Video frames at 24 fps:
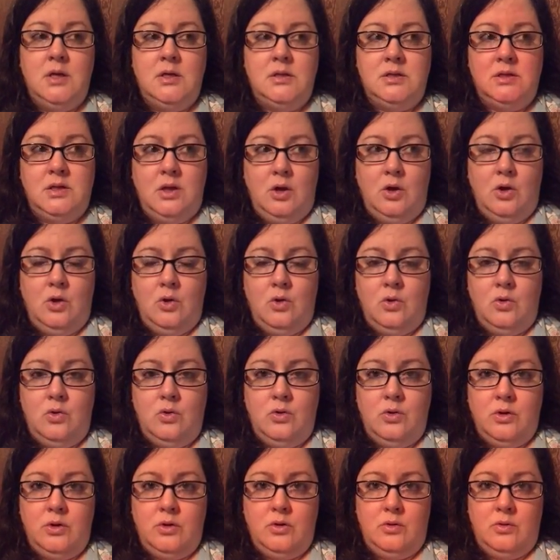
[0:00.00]

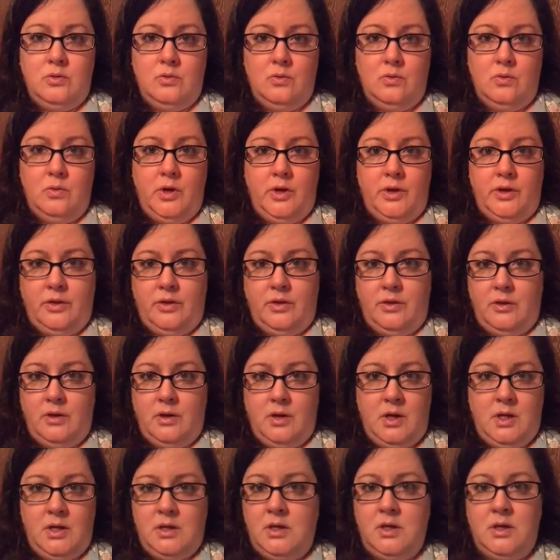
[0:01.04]
So with
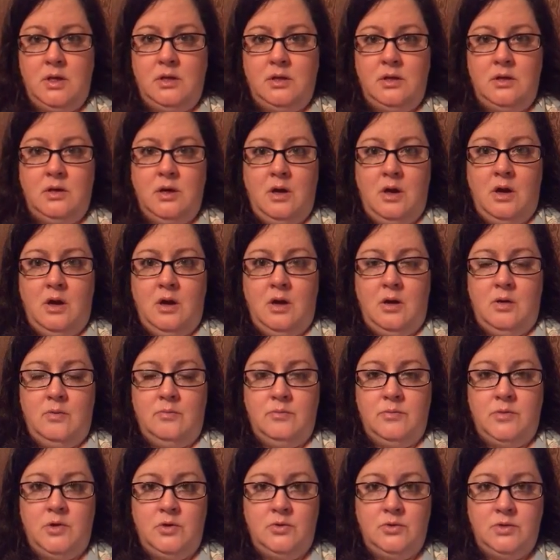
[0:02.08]
getting
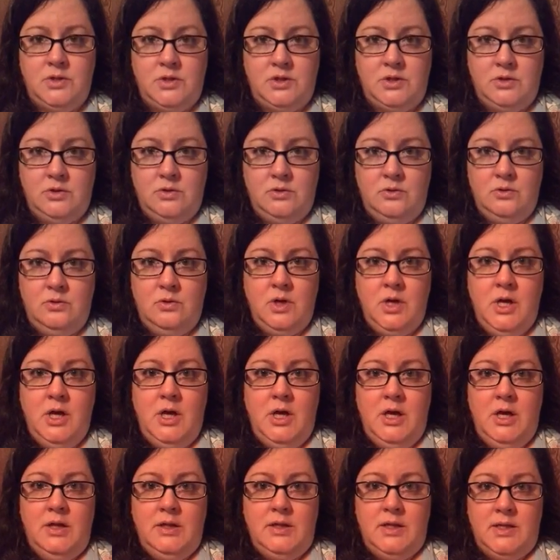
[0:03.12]
those two
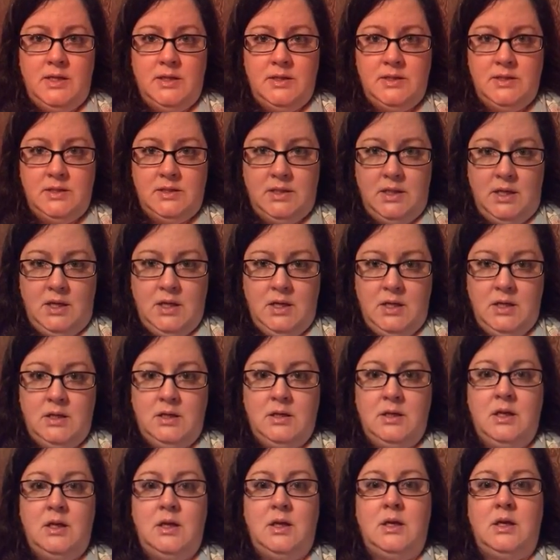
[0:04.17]
things
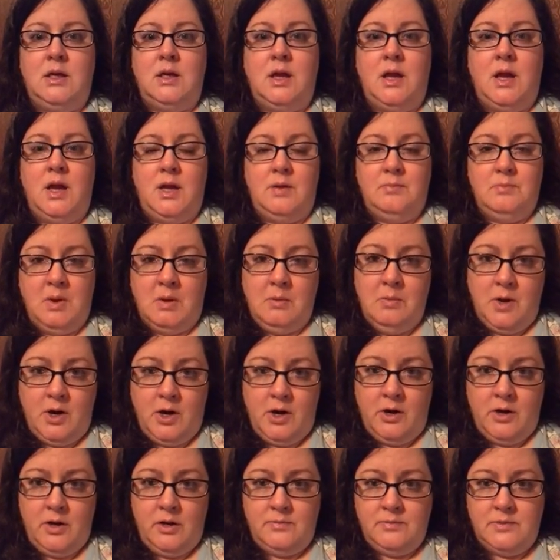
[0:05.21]
done, and I had my
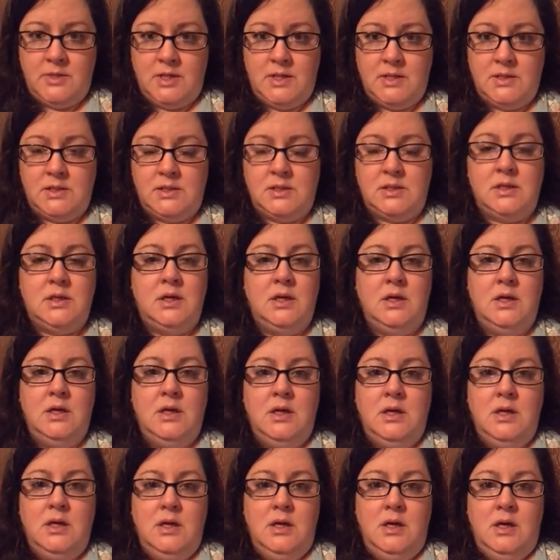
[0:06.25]
barium test,
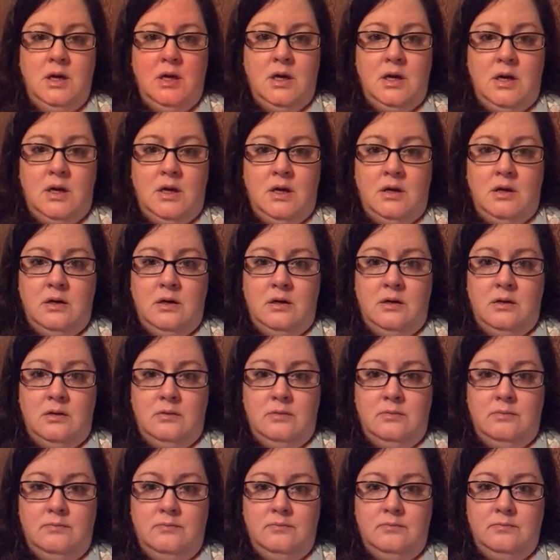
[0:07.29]
uh,
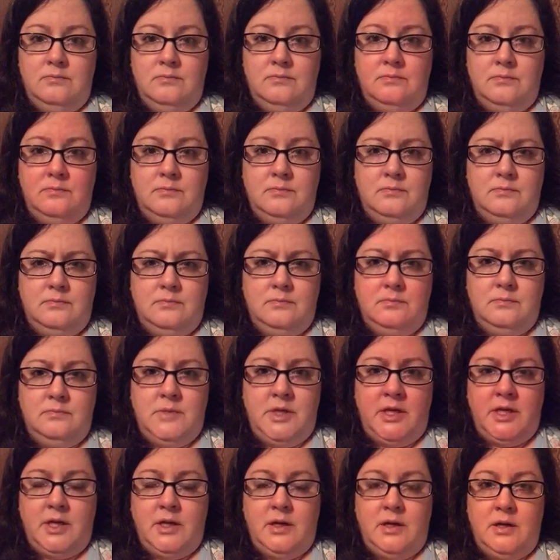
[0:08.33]

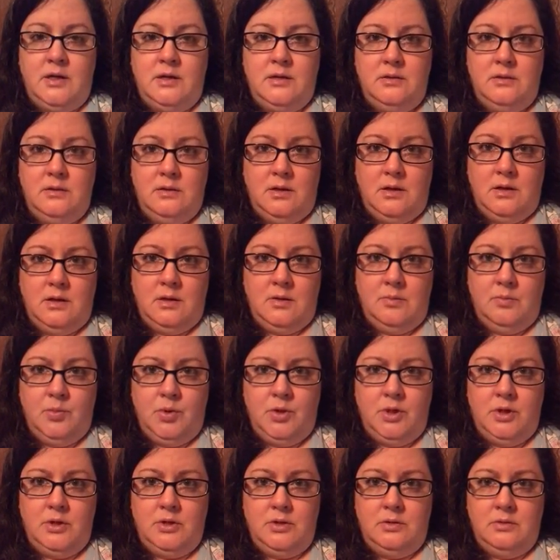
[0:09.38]
like I had
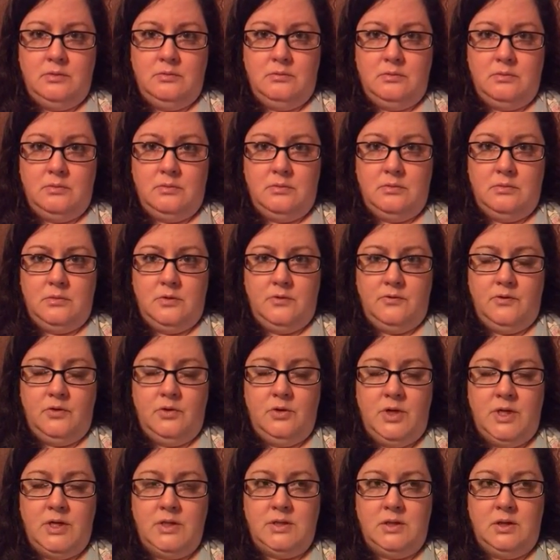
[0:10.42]
put a
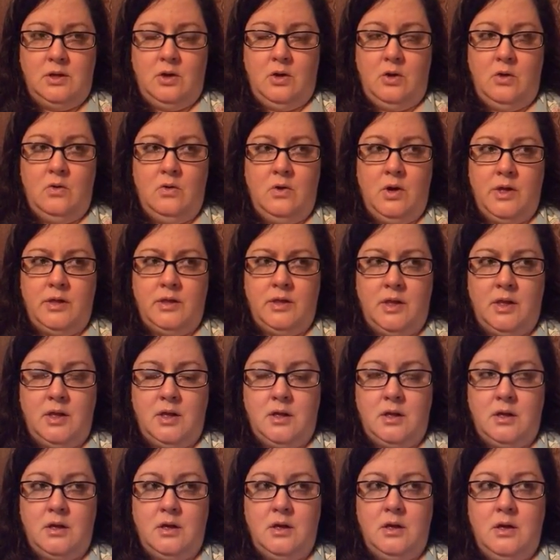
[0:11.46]
few days ago, I
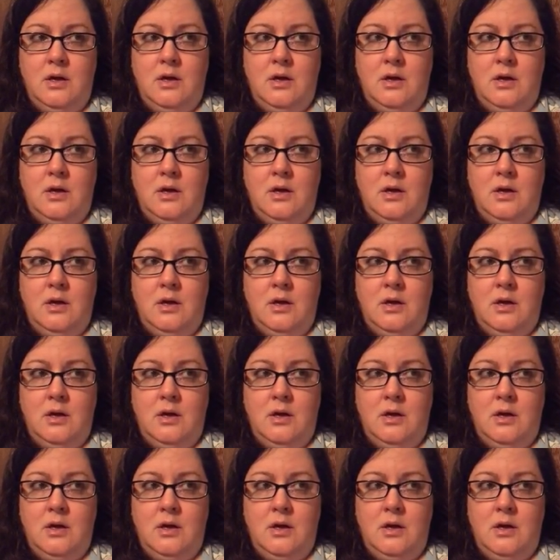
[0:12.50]
think.